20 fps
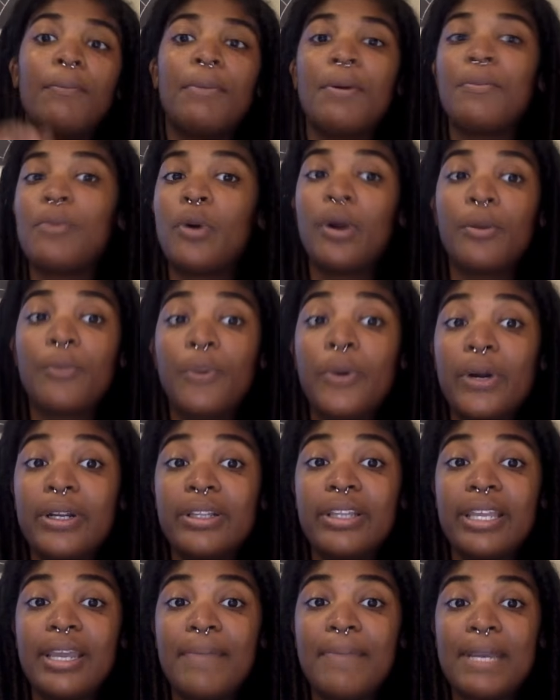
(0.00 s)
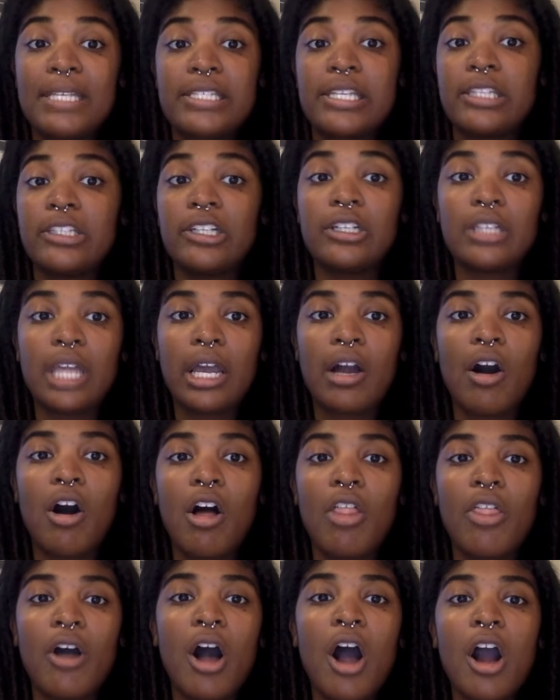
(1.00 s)
but more importantly, makes it look like
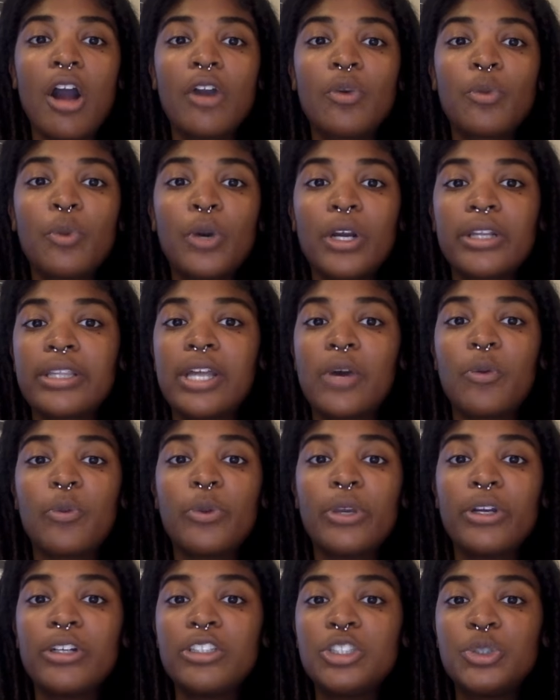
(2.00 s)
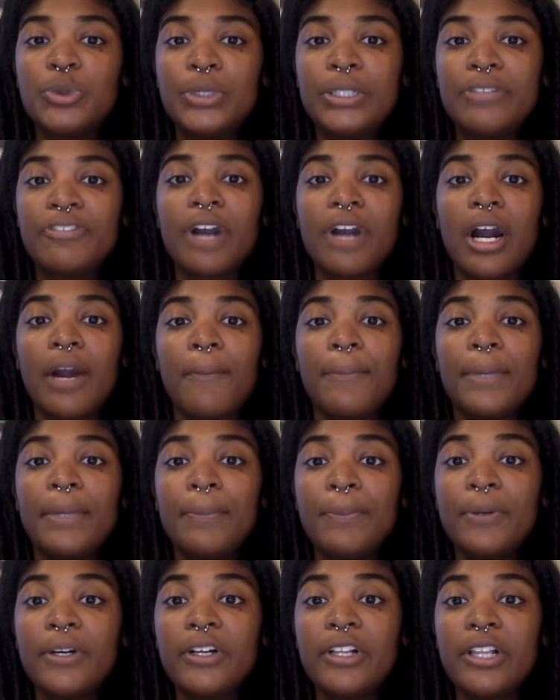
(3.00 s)
all the hard work that we are doing for our
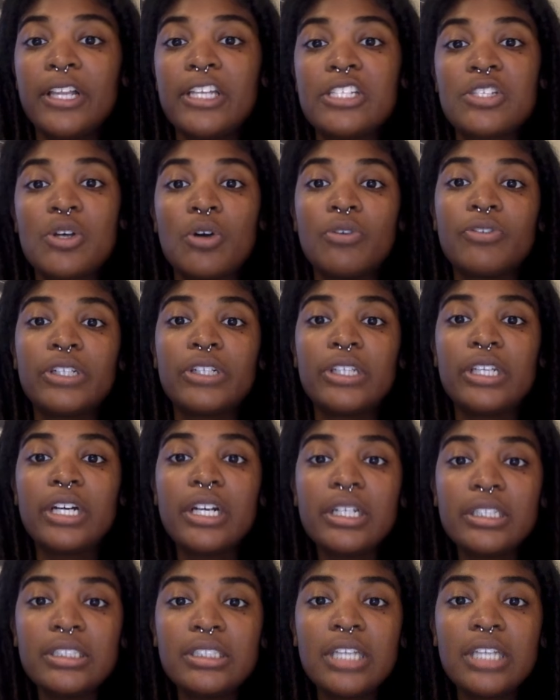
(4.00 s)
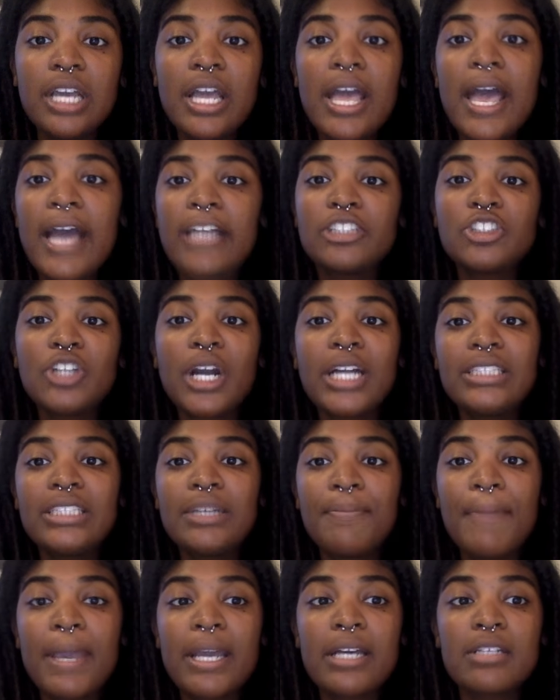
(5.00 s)
people is overlooked and trying
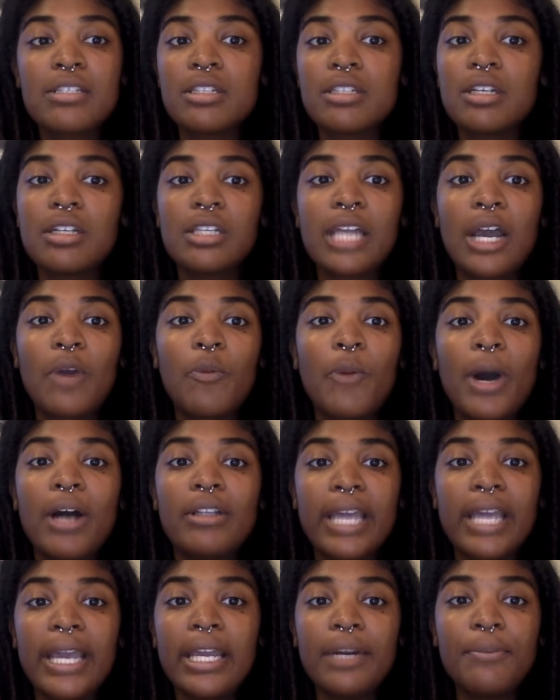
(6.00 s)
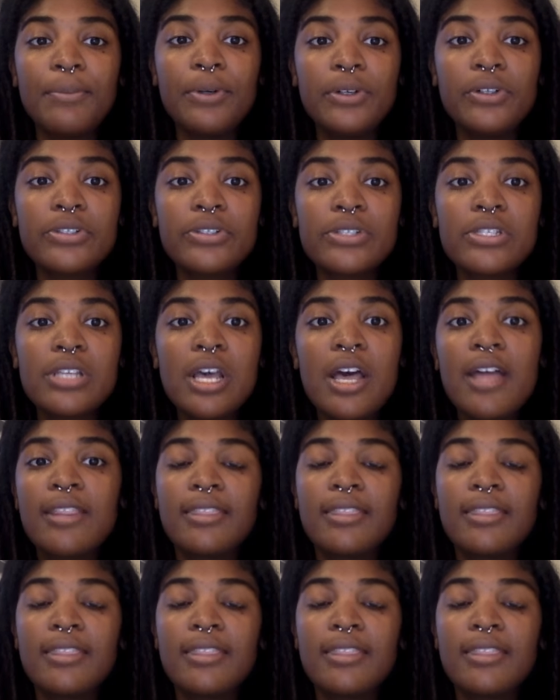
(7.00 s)
to make us look like wild animals.